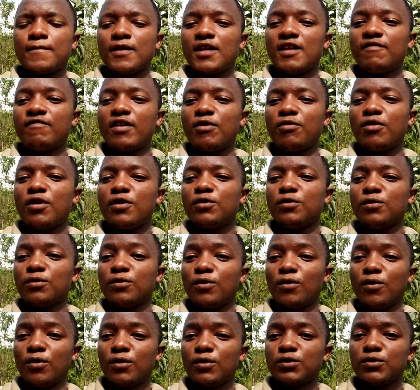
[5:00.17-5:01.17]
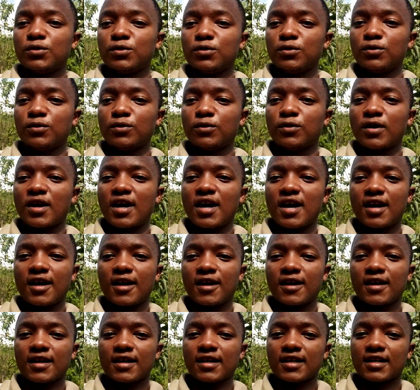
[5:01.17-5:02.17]
Even when you go to
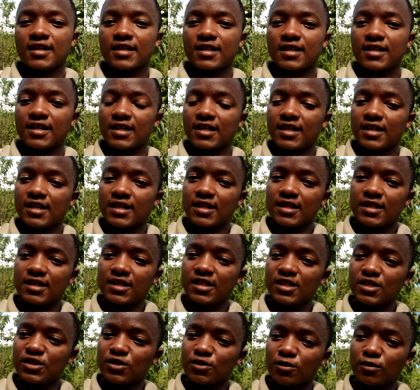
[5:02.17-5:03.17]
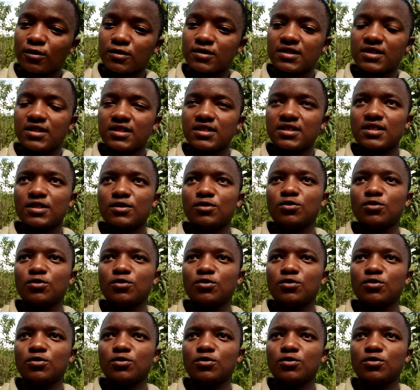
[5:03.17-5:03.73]
these courses,